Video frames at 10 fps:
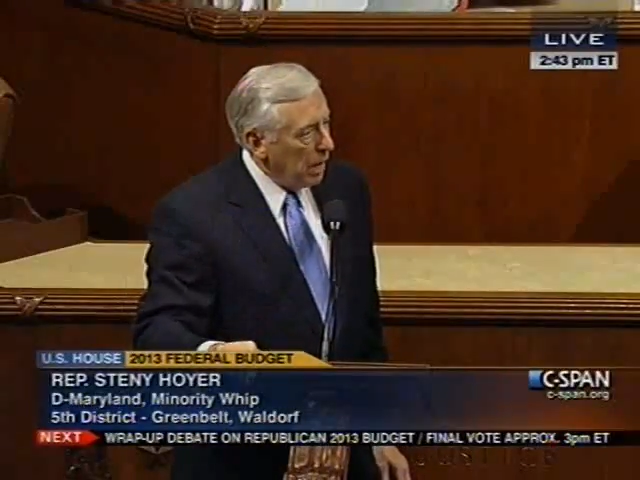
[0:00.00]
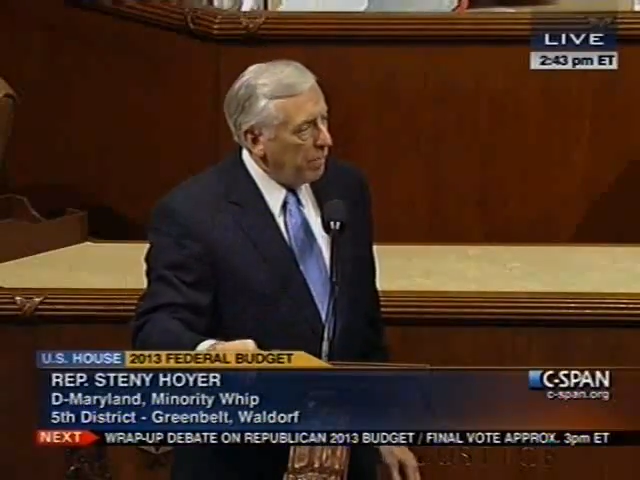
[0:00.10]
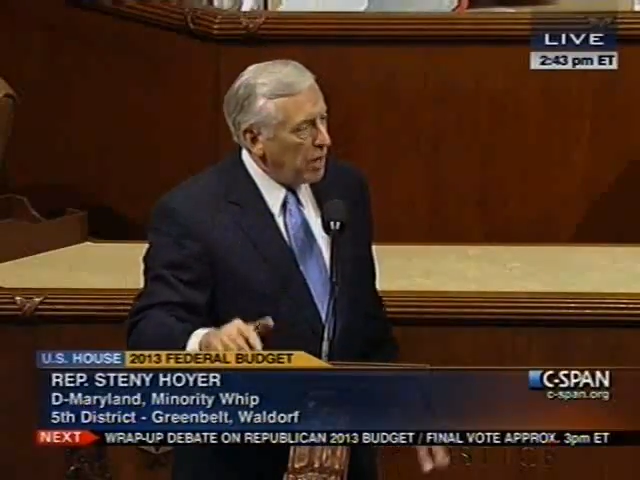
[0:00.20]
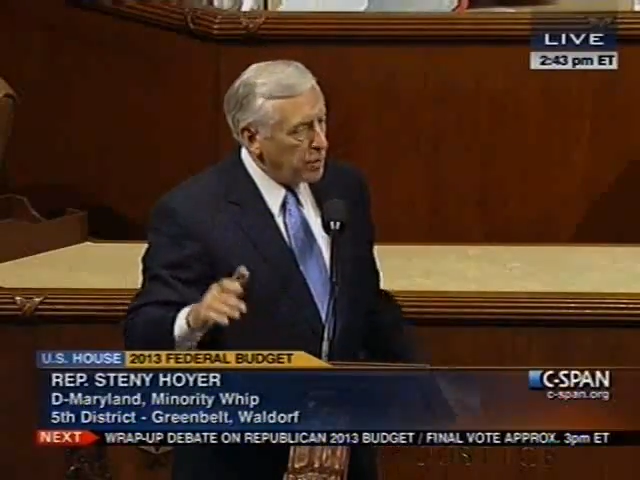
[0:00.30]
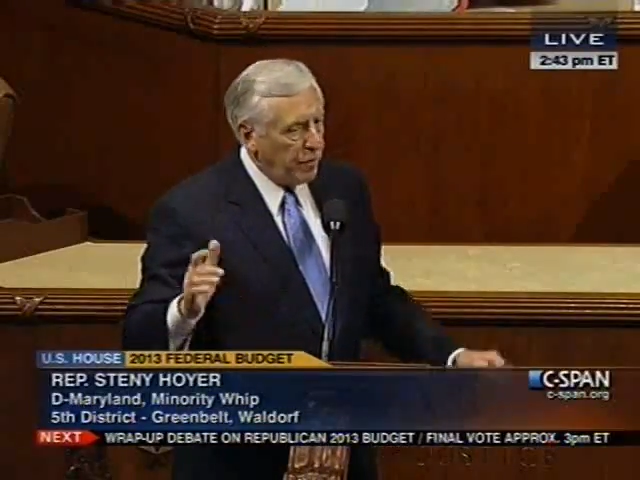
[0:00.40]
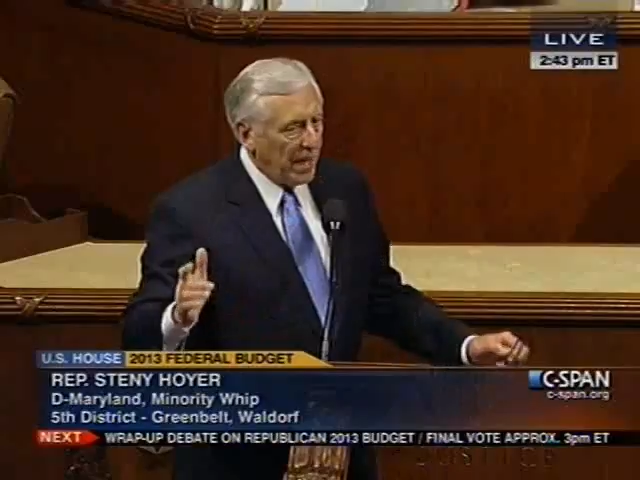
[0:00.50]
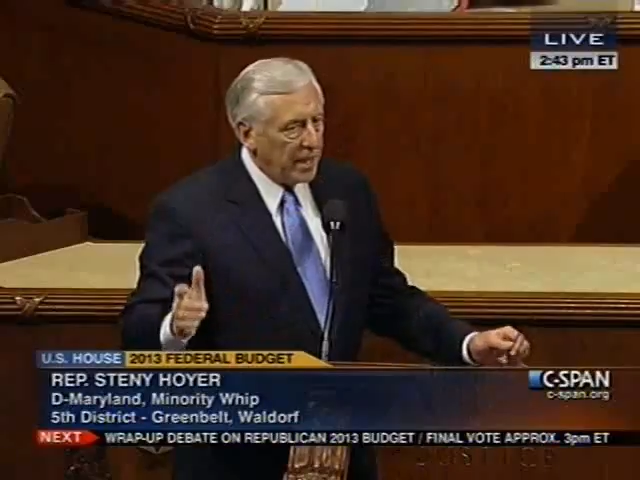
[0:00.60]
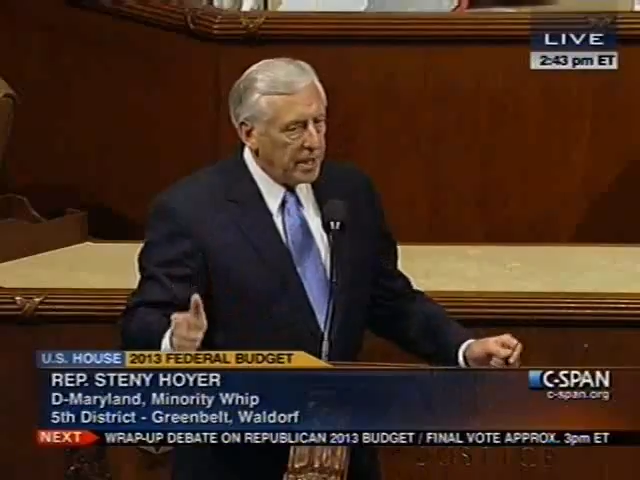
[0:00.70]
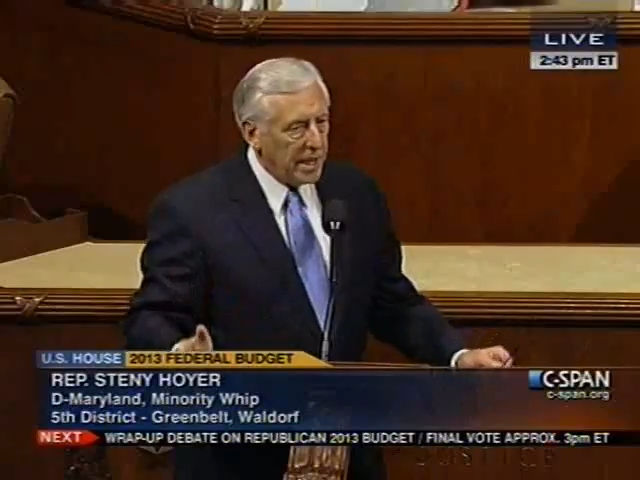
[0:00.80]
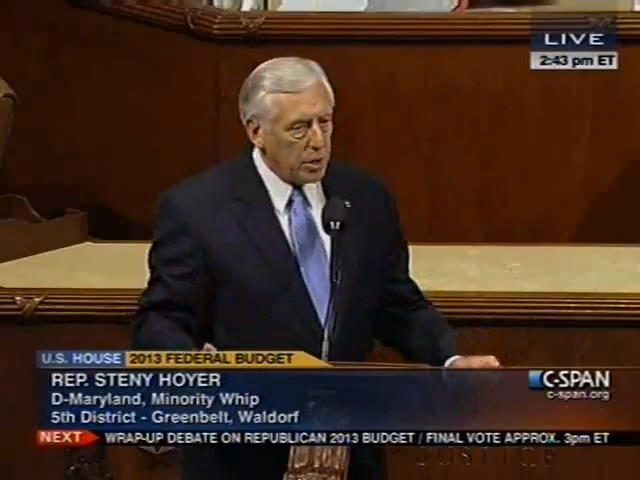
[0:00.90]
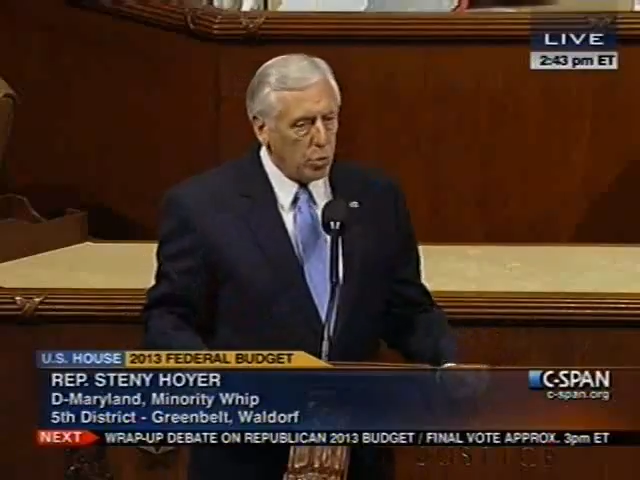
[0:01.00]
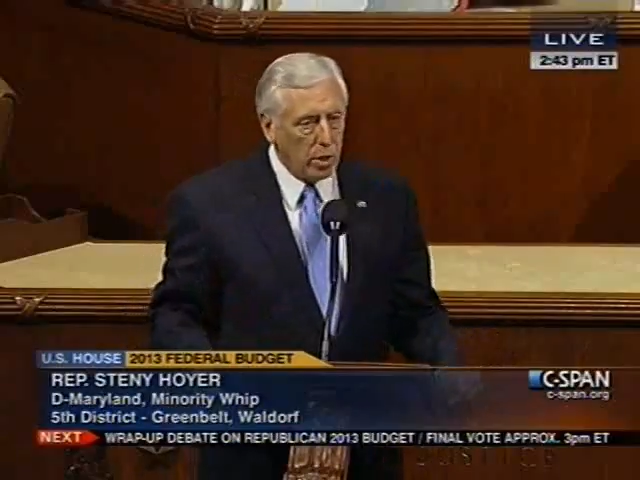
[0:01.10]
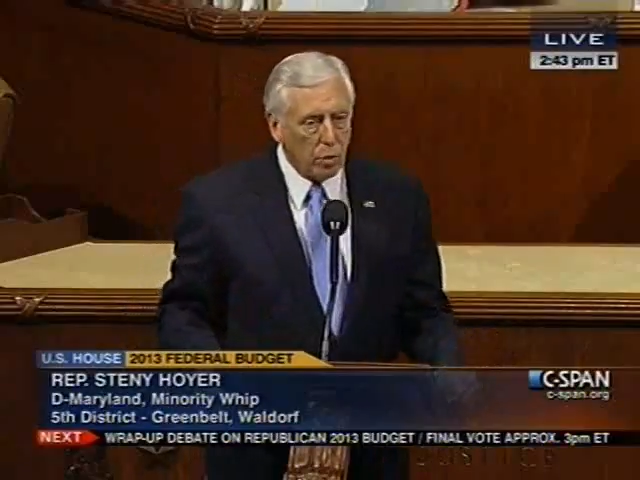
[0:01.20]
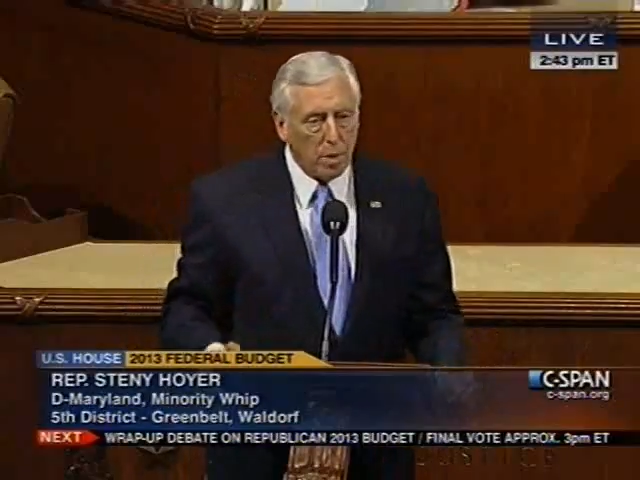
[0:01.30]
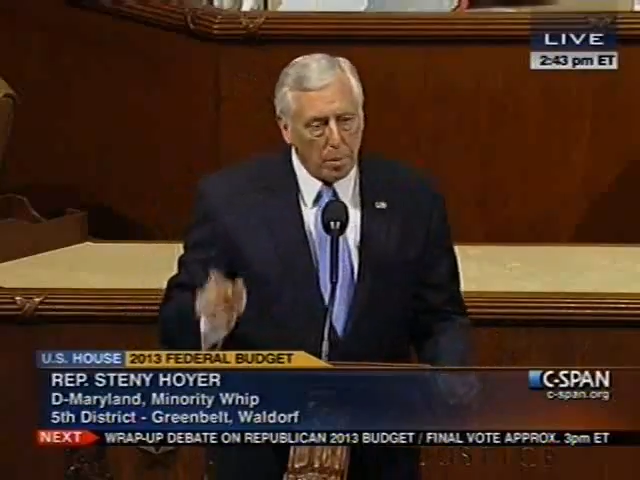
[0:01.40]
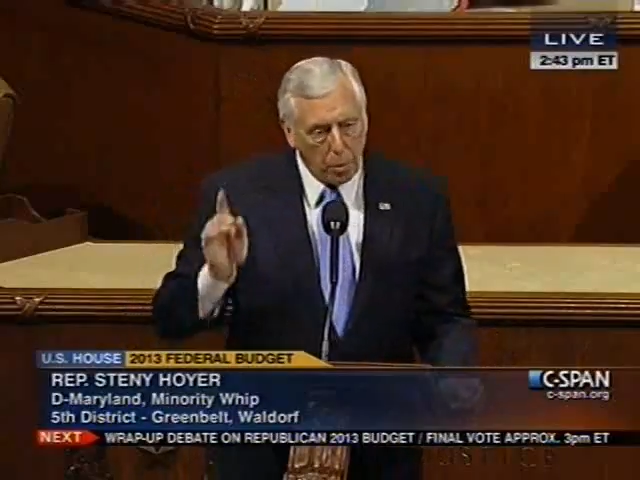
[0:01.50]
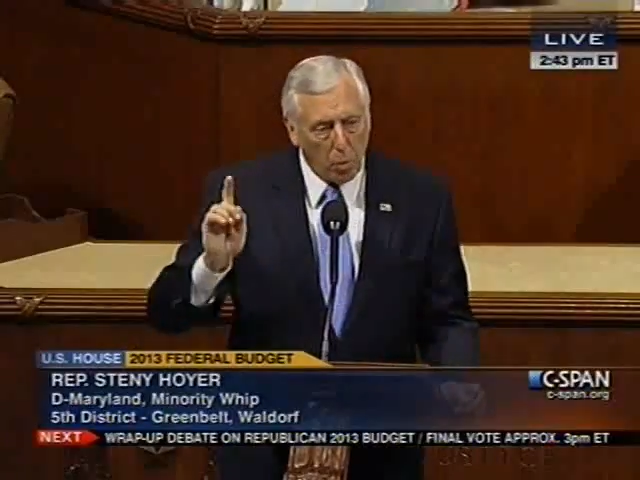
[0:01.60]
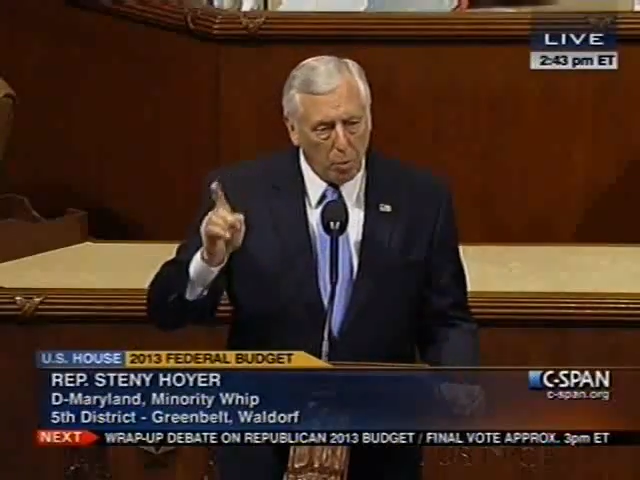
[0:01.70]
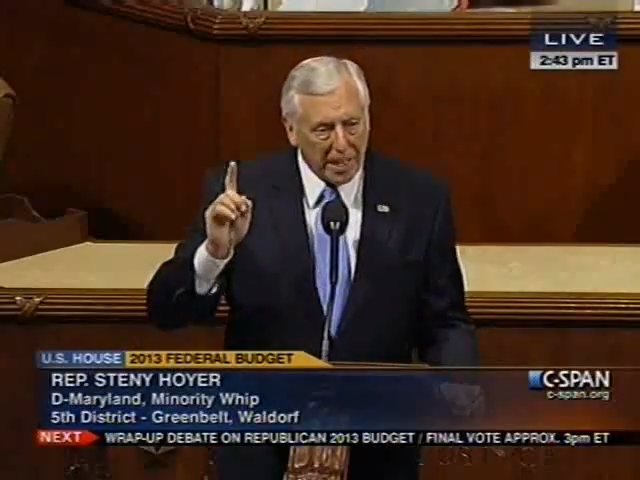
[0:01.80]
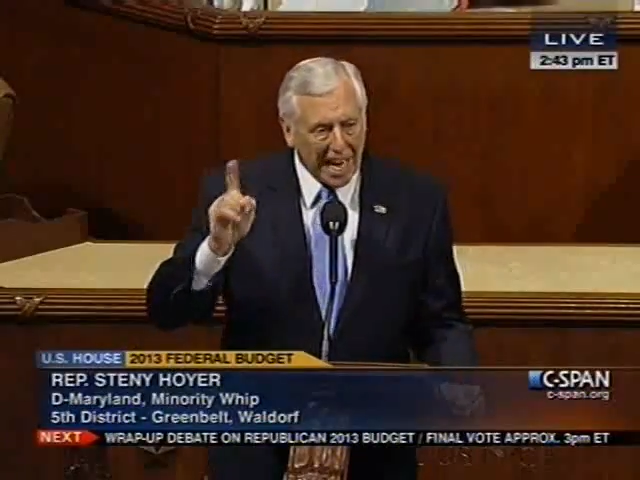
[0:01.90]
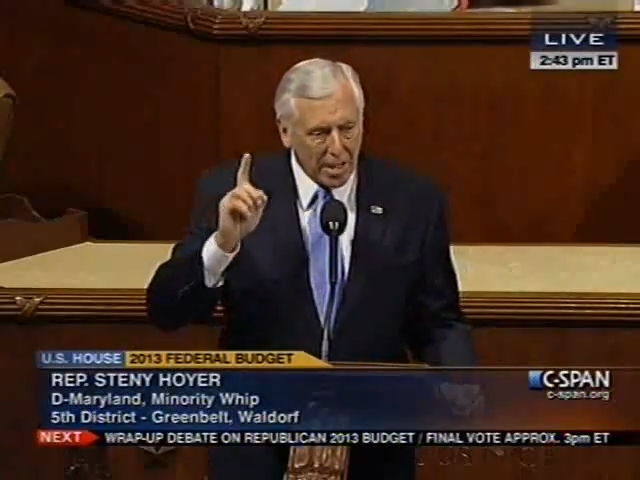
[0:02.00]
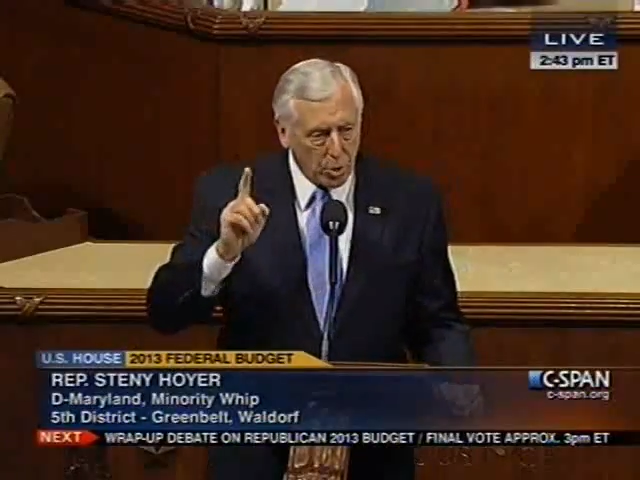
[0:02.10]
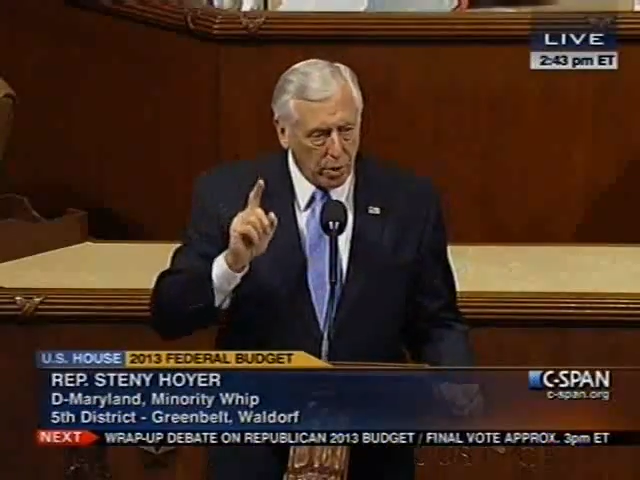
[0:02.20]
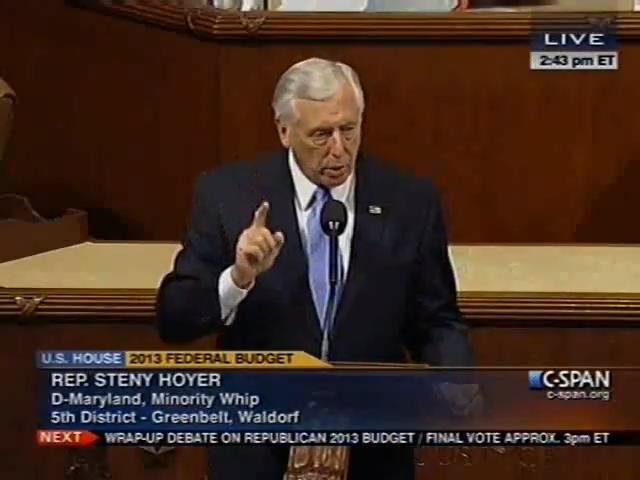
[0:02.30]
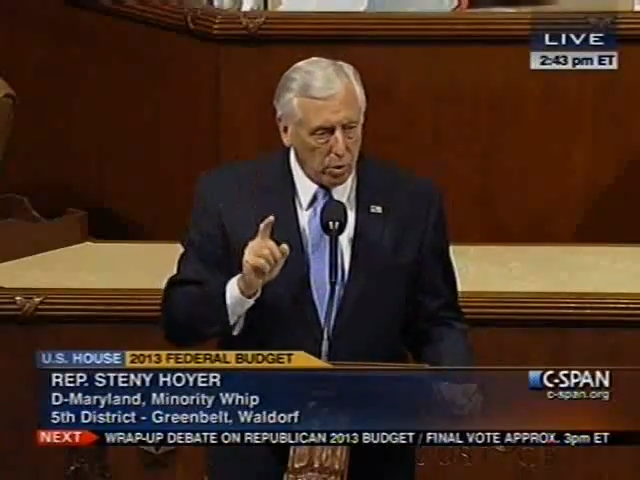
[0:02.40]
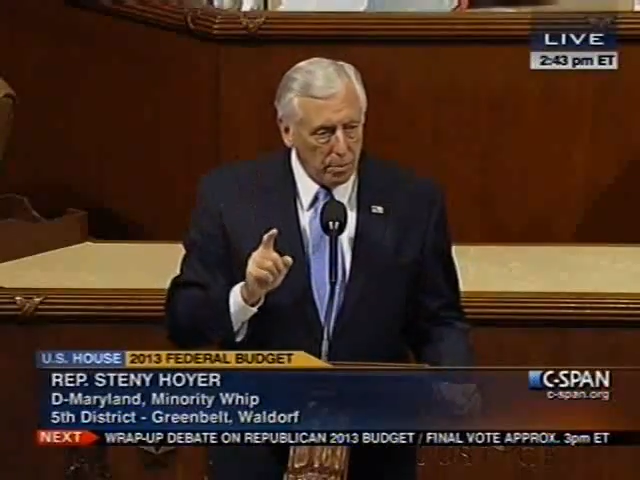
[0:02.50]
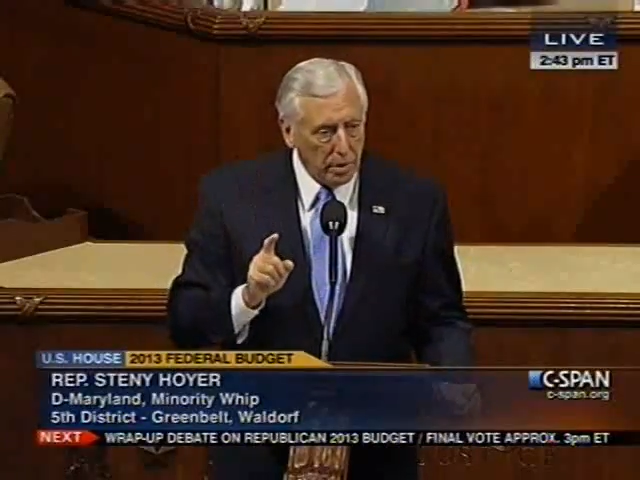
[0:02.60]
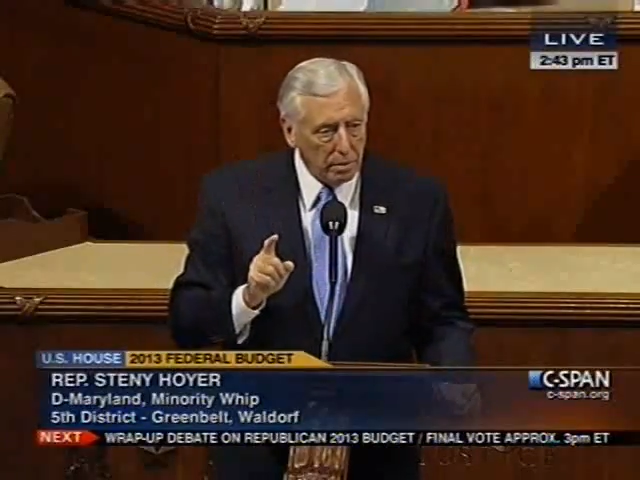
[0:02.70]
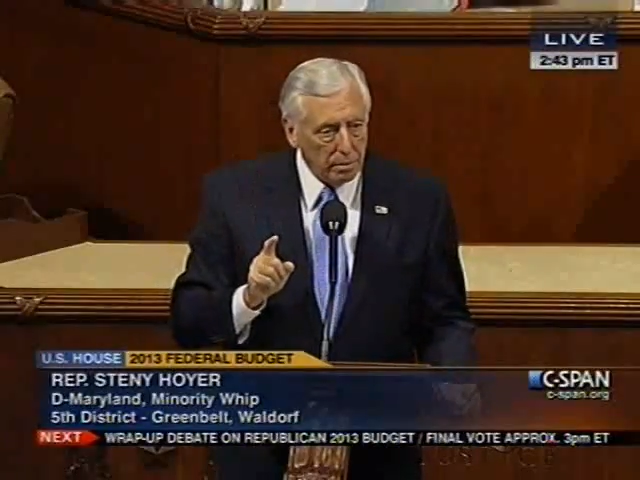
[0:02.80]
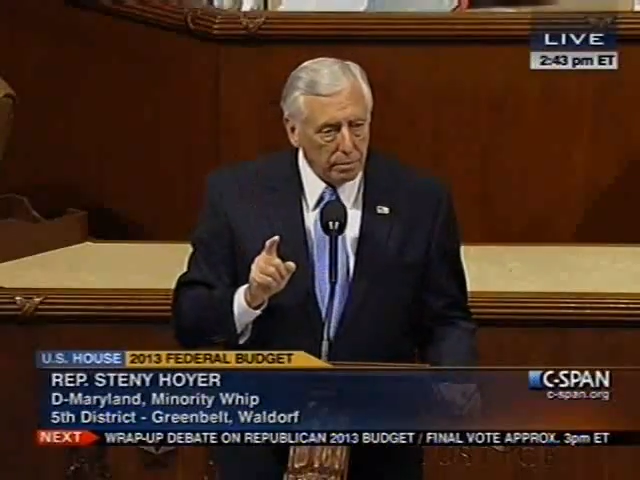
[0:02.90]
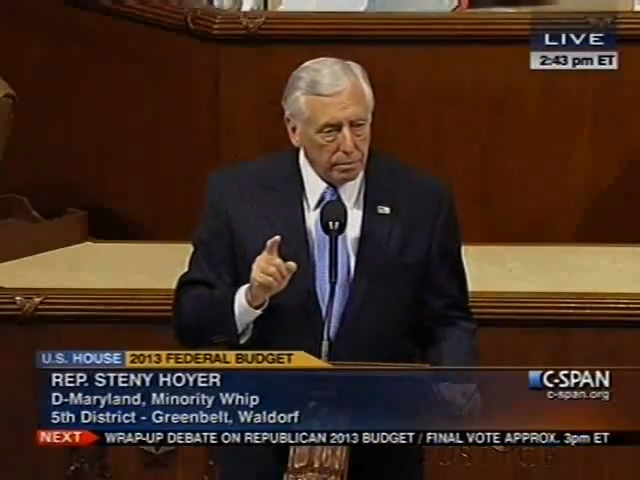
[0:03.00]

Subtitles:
of us failing to get to an agreement. But when we got to an agreement,